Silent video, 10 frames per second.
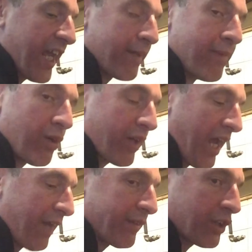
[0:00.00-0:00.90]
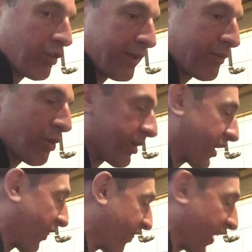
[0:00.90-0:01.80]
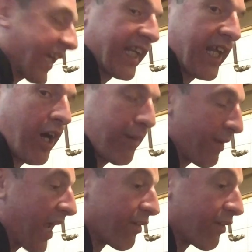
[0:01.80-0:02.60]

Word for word: add milk or heavy cream to it to thicken it up,